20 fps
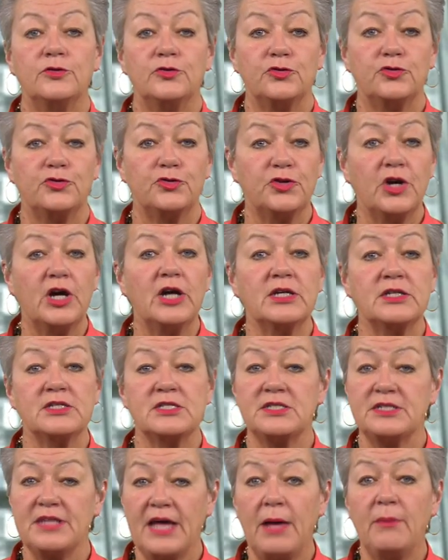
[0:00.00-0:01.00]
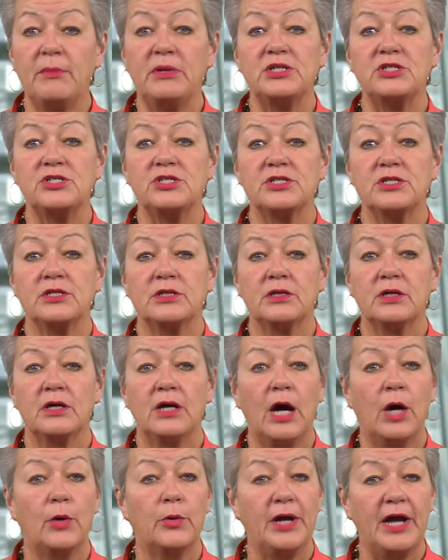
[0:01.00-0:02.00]
Drugs damage
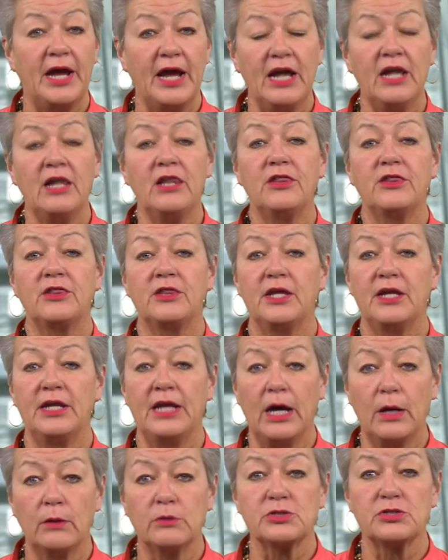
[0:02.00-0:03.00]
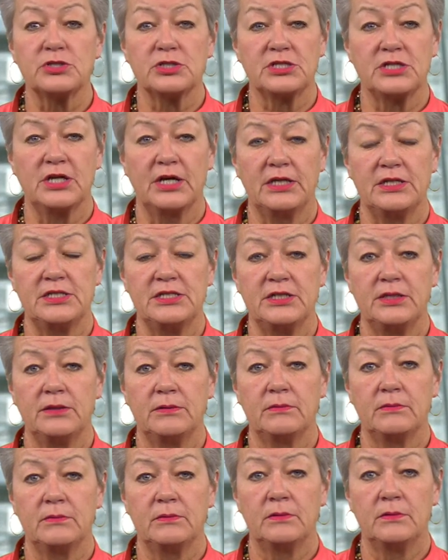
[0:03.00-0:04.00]
our health and our society.
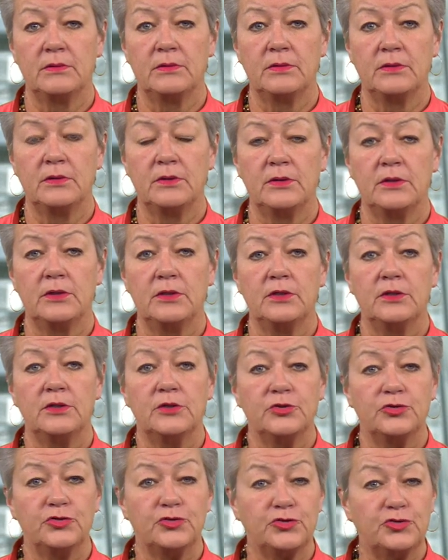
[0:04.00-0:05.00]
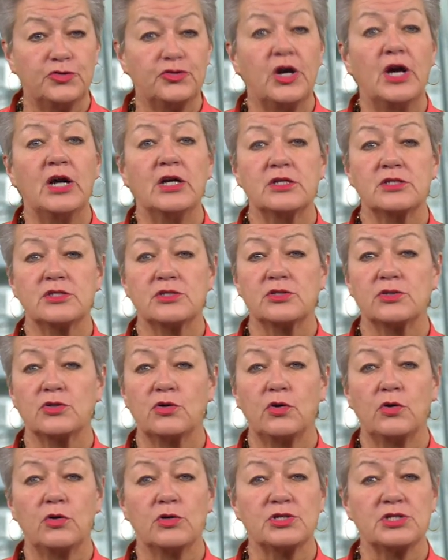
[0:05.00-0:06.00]
Drugs
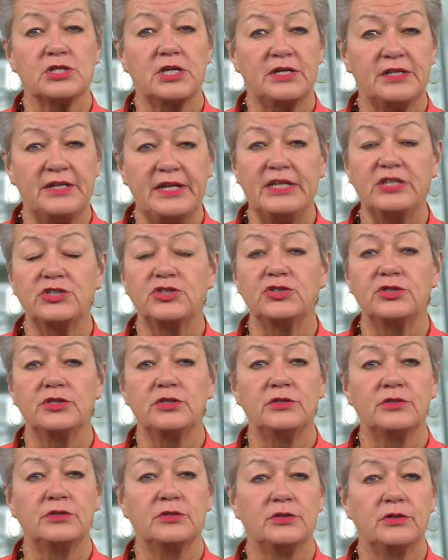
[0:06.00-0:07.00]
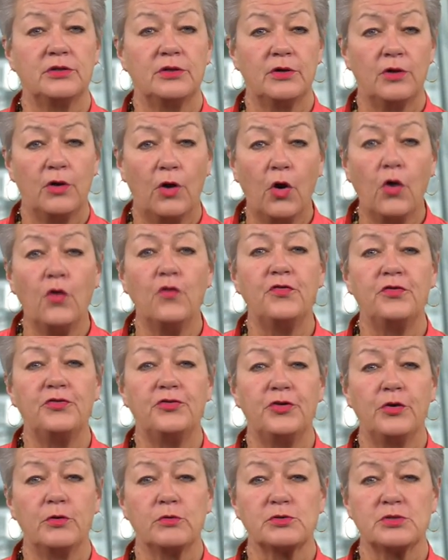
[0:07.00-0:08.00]
cause addiction,
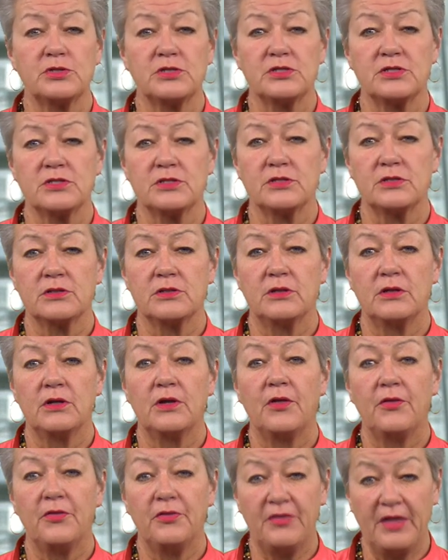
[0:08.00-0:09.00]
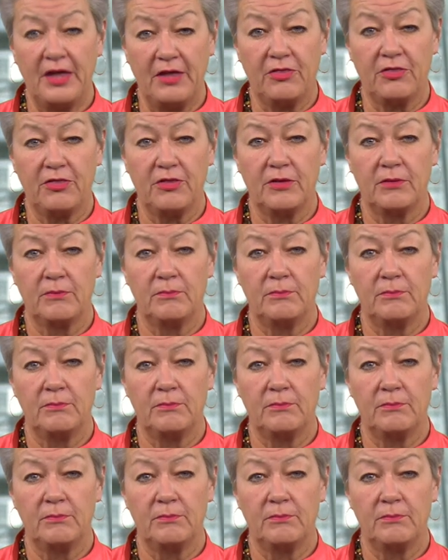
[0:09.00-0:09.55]
overdoses, death.